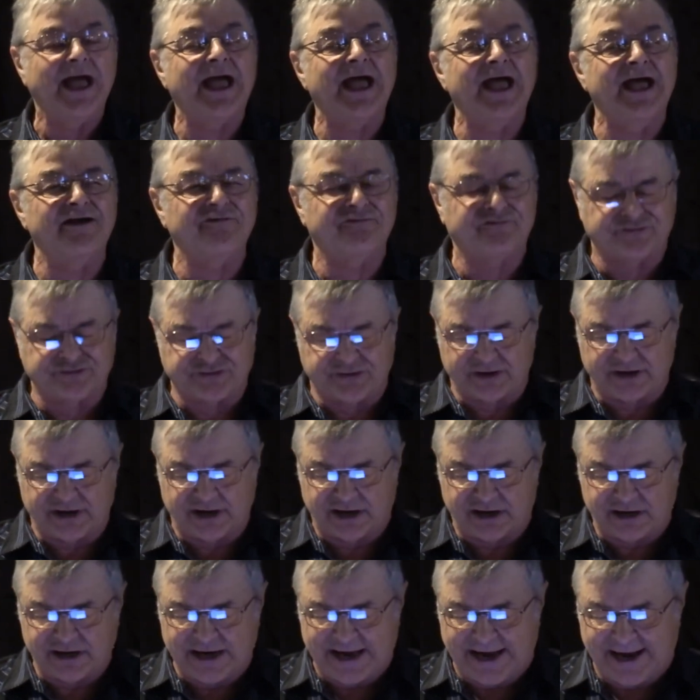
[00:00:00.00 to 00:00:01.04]
after
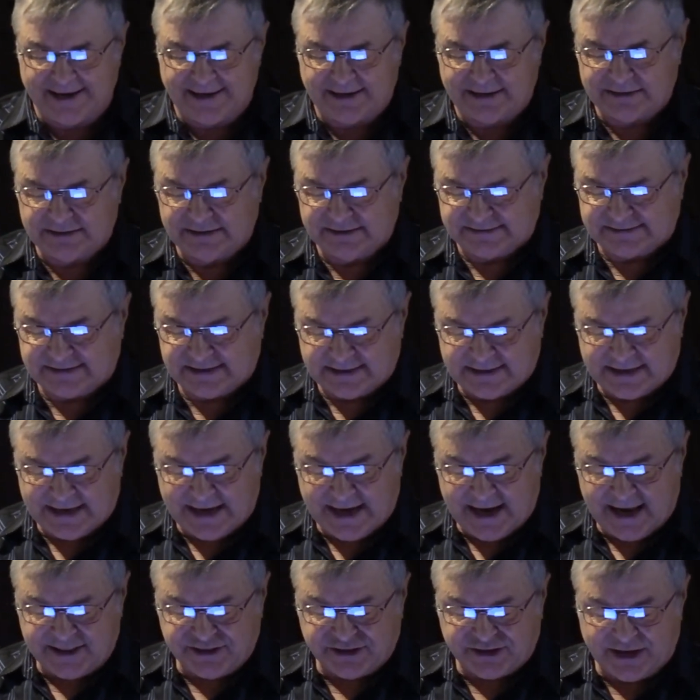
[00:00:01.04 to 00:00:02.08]
our likeness, and
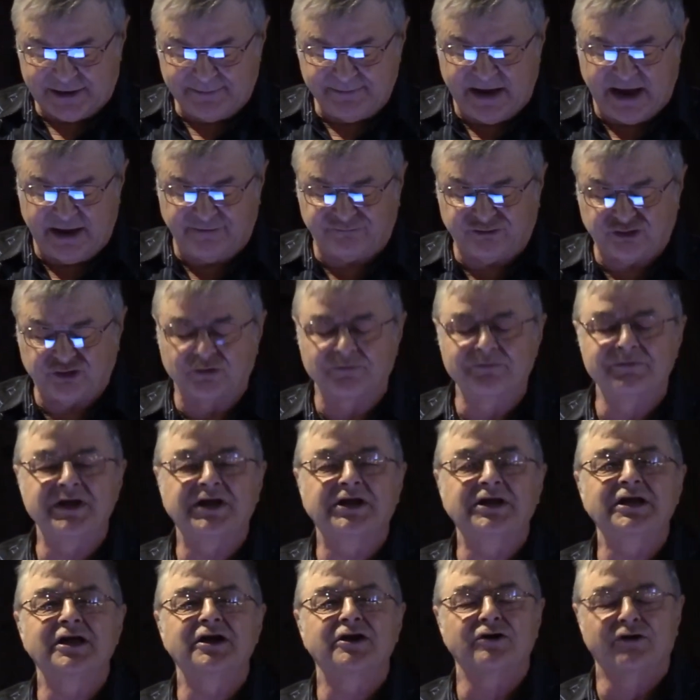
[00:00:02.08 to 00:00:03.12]
let them have
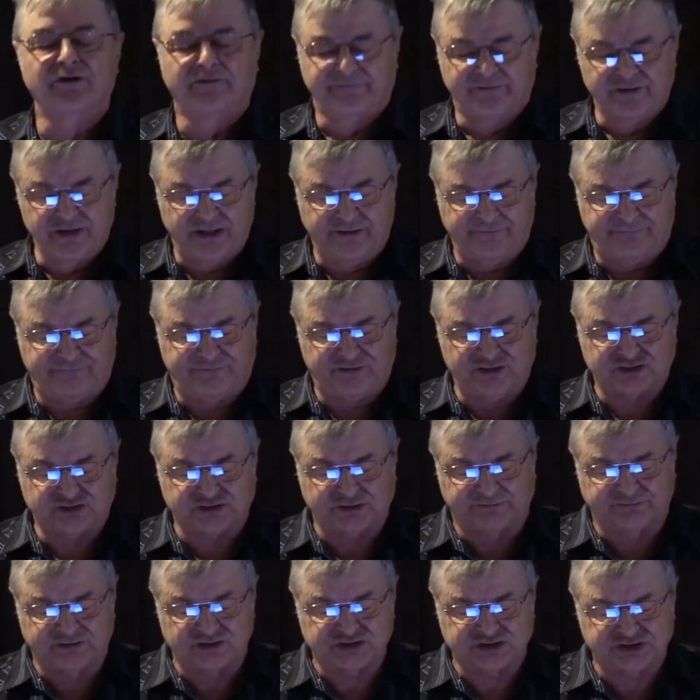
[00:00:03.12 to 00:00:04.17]
dominion over the fish
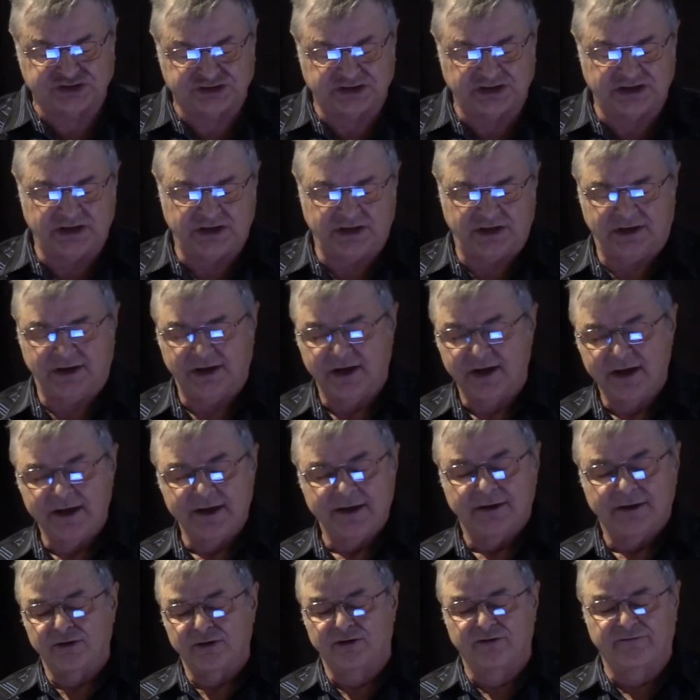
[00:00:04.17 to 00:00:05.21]
of the sea,
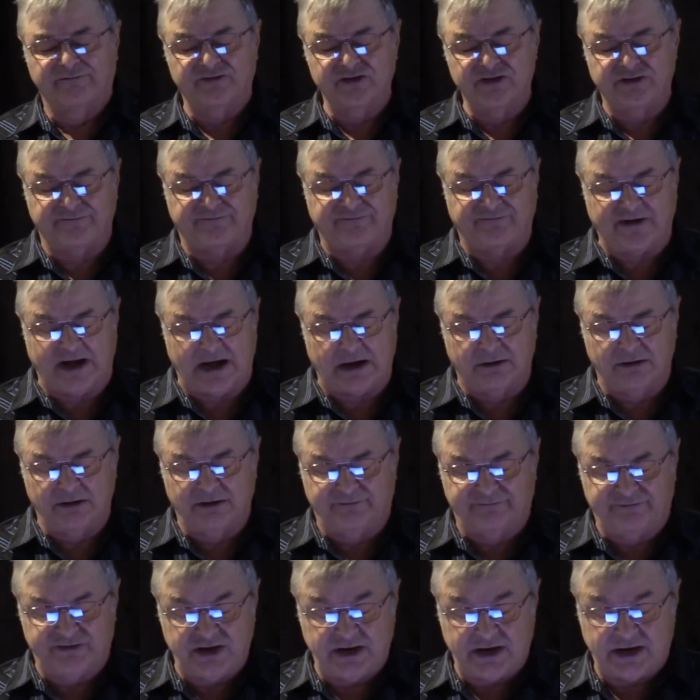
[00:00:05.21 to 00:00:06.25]
over the fowl
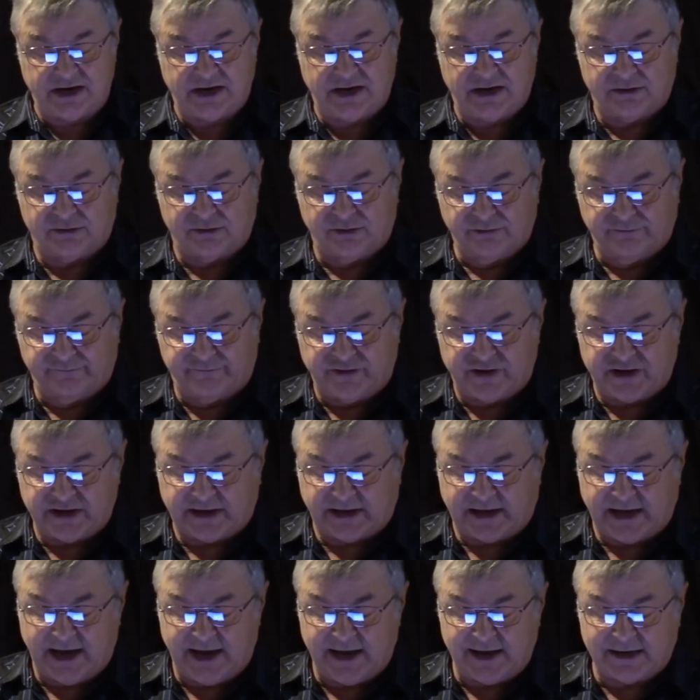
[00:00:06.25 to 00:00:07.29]
of the air, over the
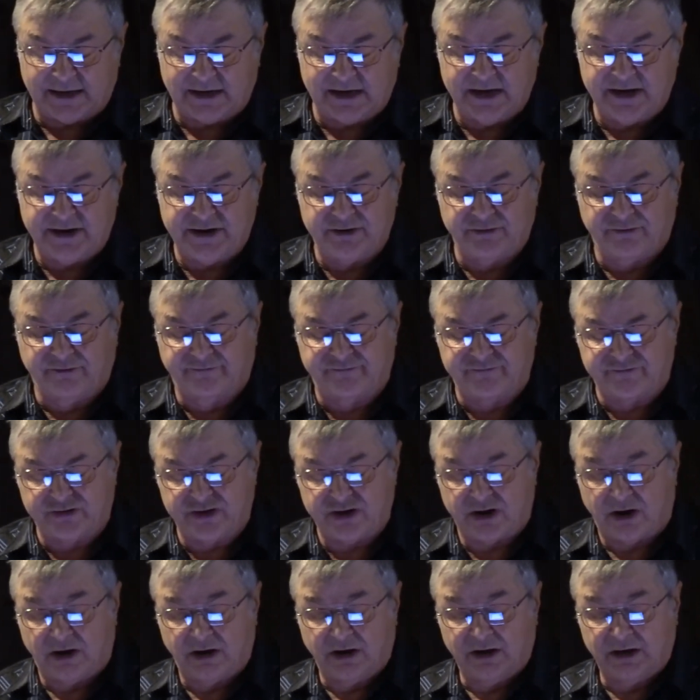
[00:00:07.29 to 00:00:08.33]
cattle, and
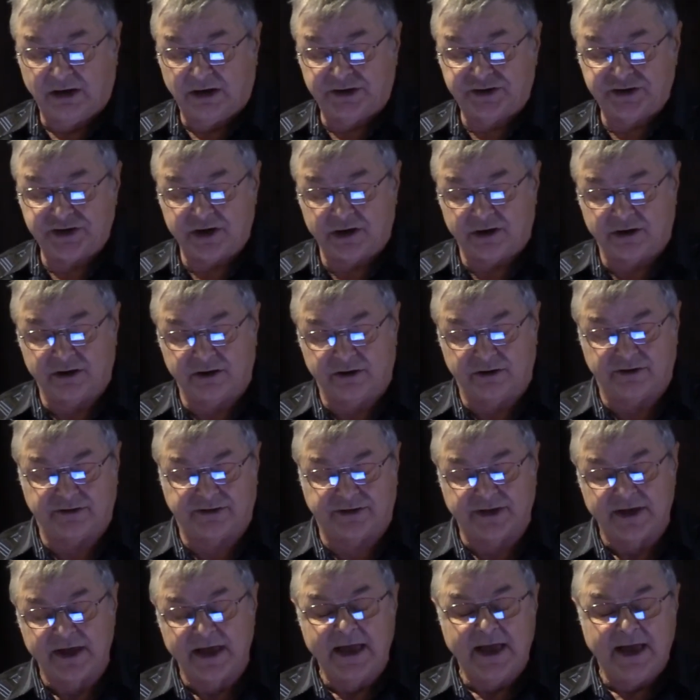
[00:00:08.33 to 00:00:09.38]
over all the
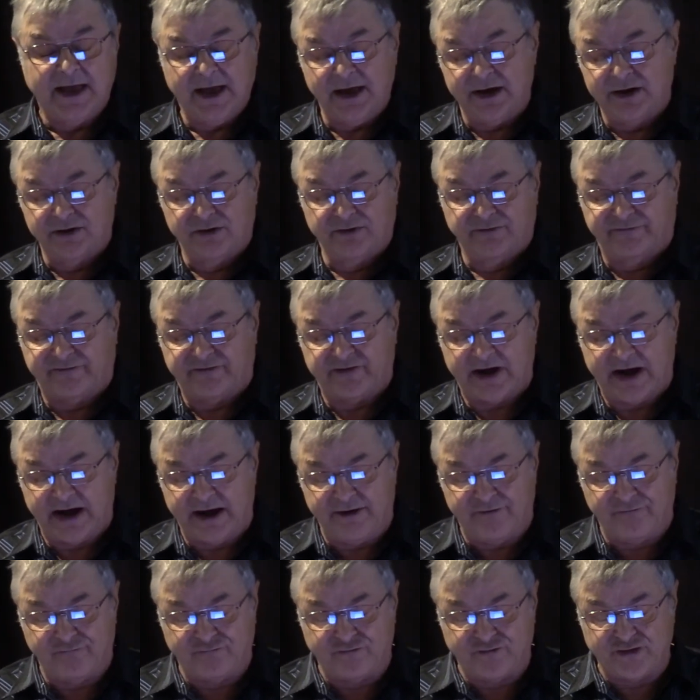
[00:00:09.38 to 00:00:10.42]
earth, and over
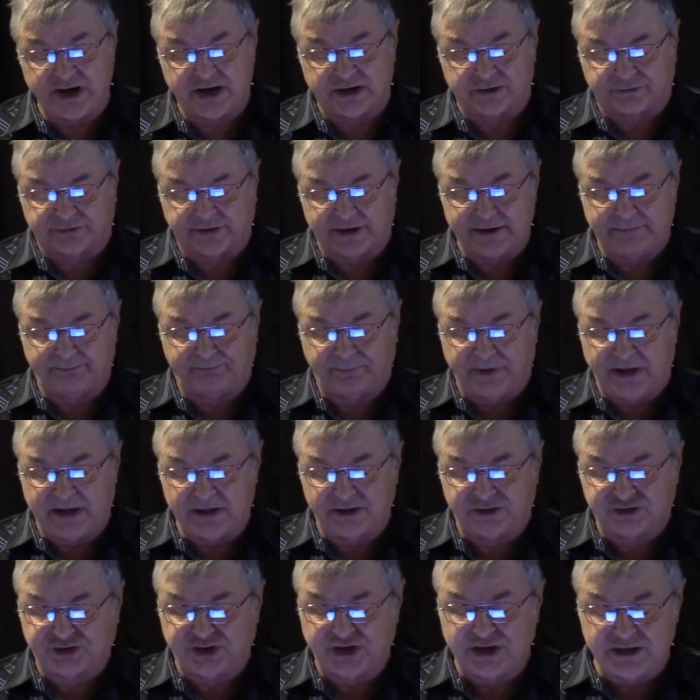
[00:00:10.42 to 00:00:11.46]
every
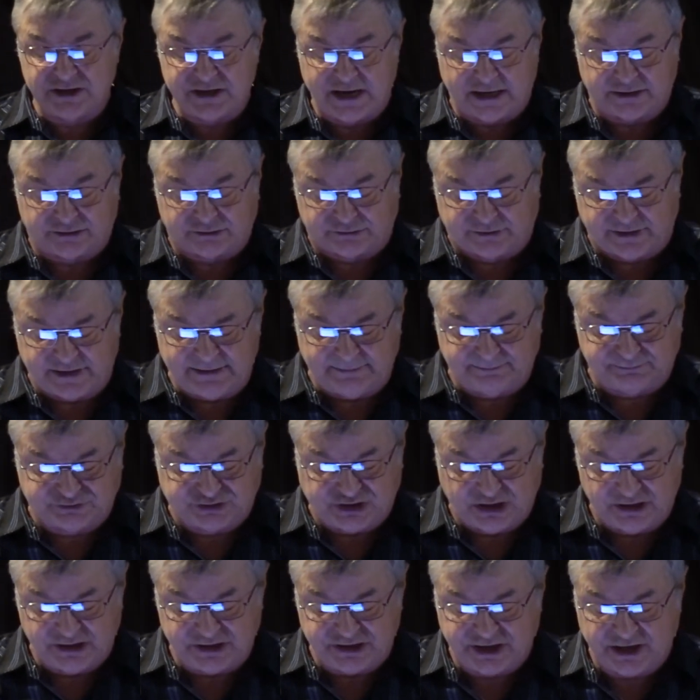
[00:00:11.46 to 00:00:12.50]
creeping thing that
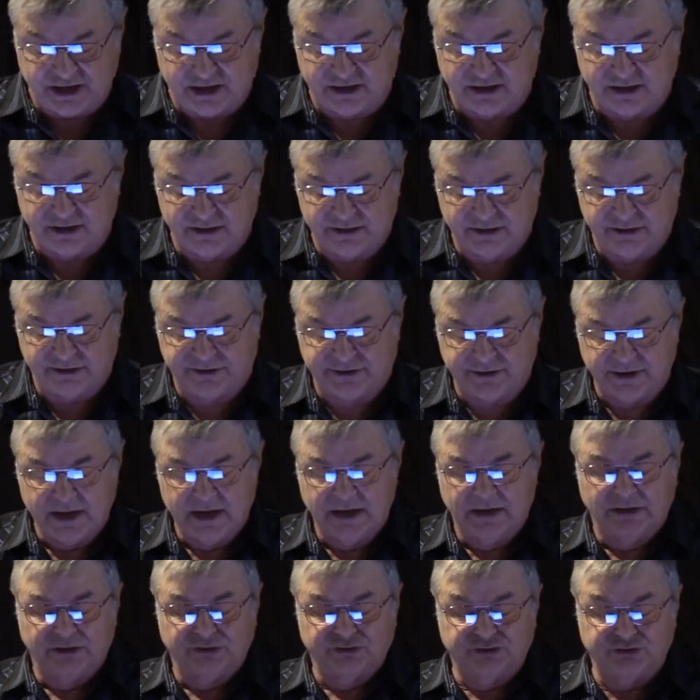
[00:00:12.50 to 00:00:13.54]
creeps on the earth.
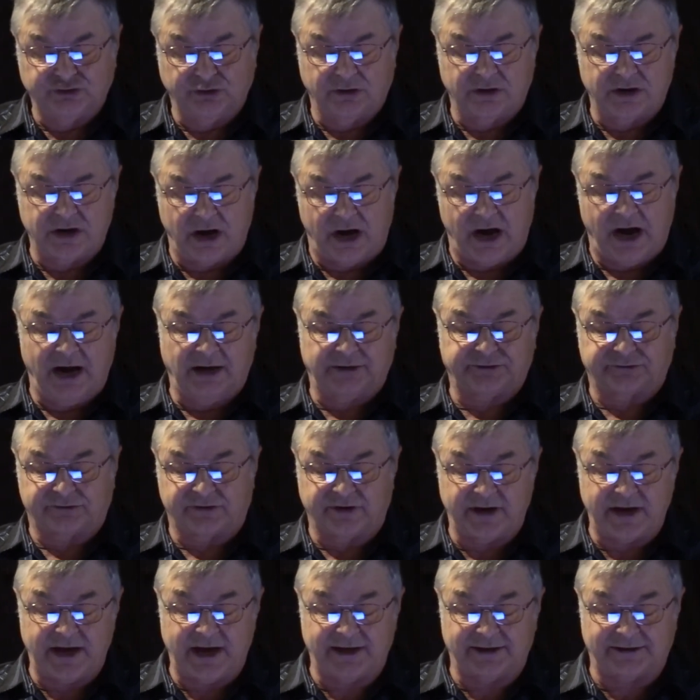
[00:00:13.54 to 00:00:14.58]
So God
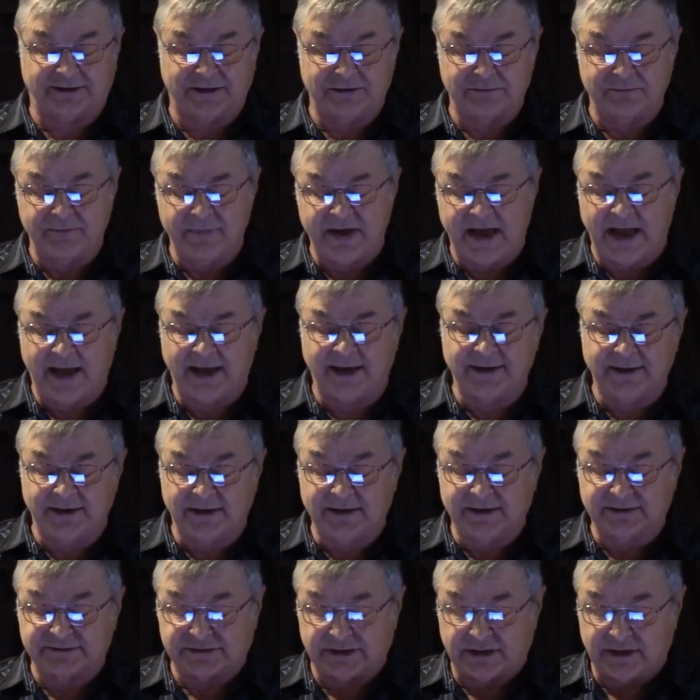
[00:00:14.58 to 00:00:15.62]
created man
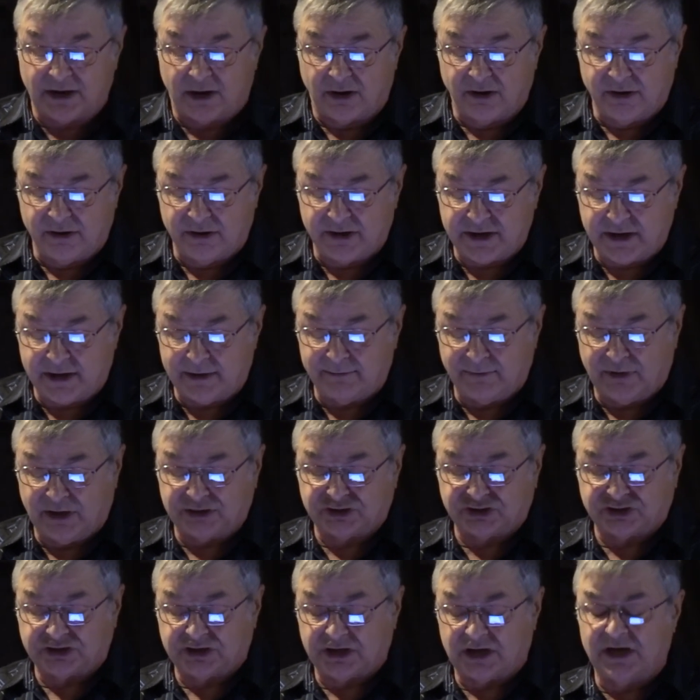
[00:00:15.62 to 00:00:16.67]
in his own
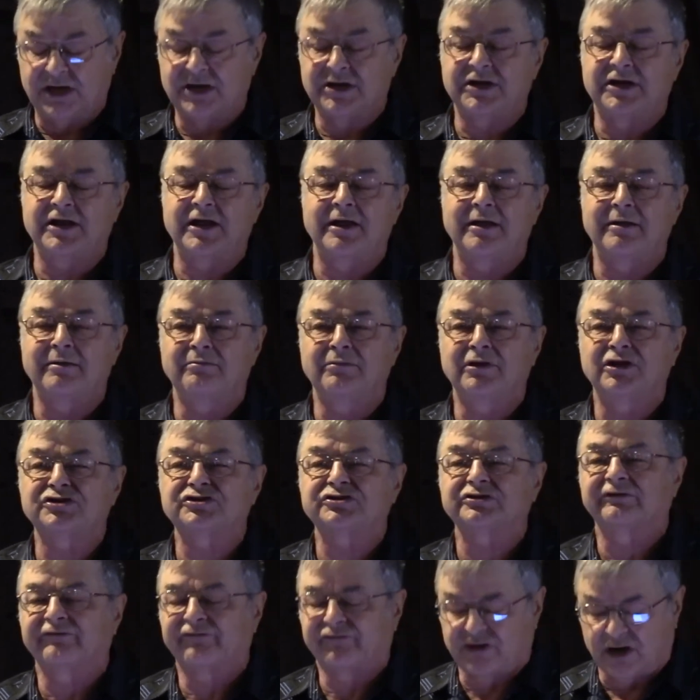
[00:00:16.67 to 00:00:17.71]
image. In the
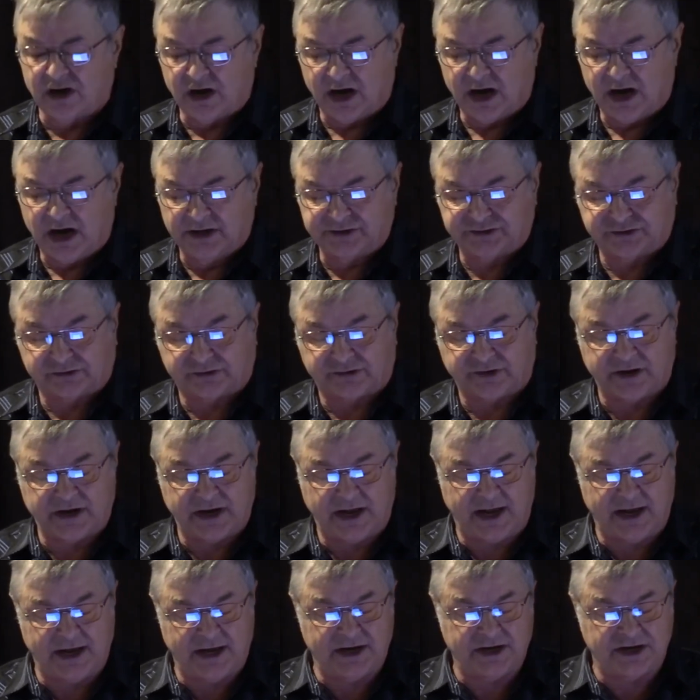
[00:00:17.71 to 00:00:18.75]
image of God
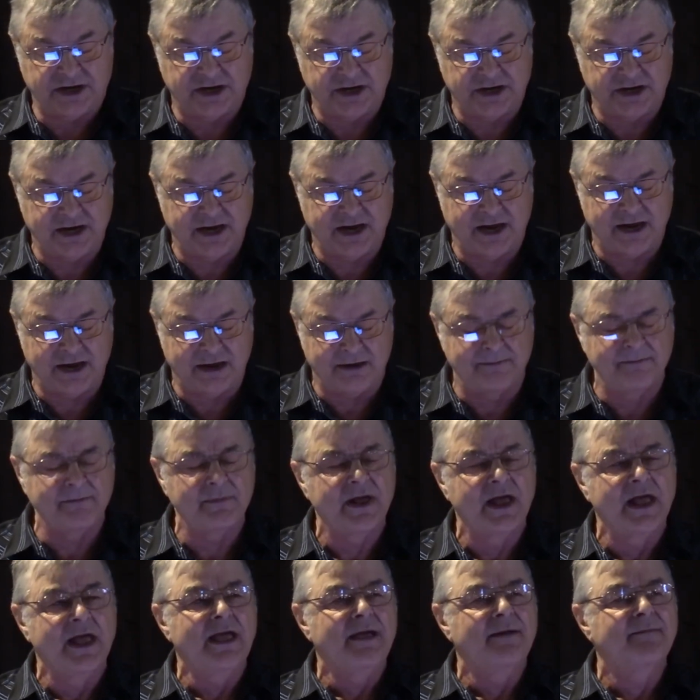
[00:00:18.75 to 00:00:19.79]
created he him,